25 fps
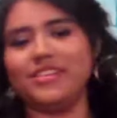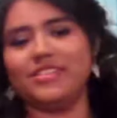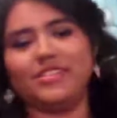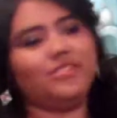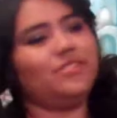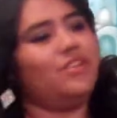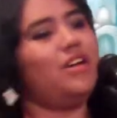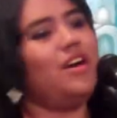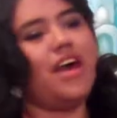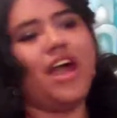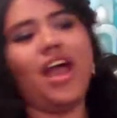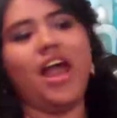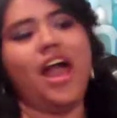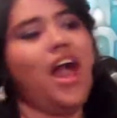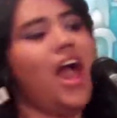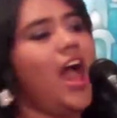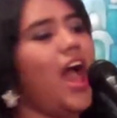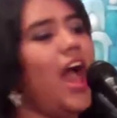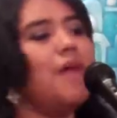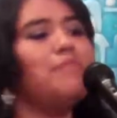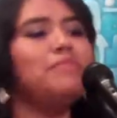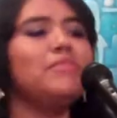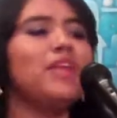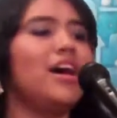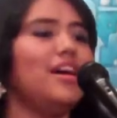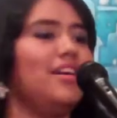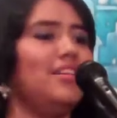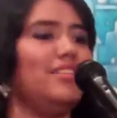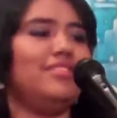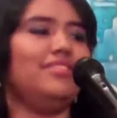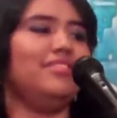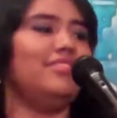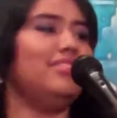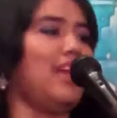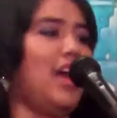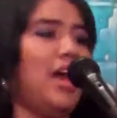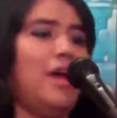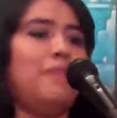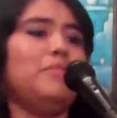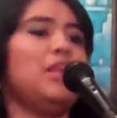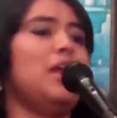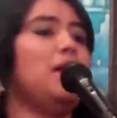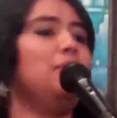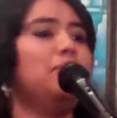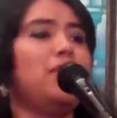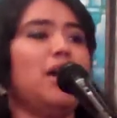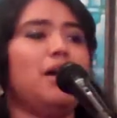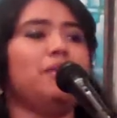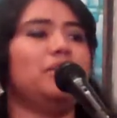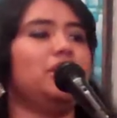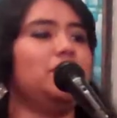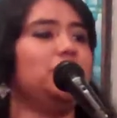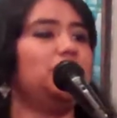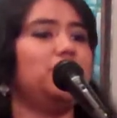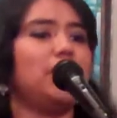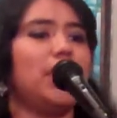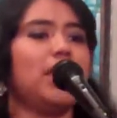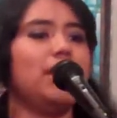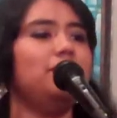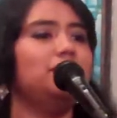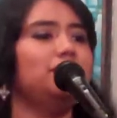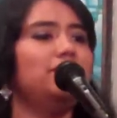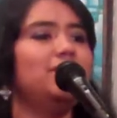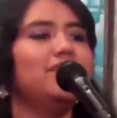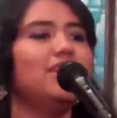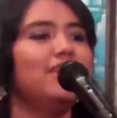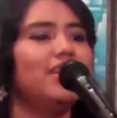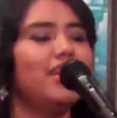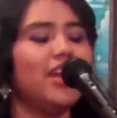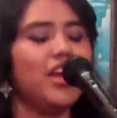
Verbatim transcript: So I, am not, I'm, I'm not ashamed.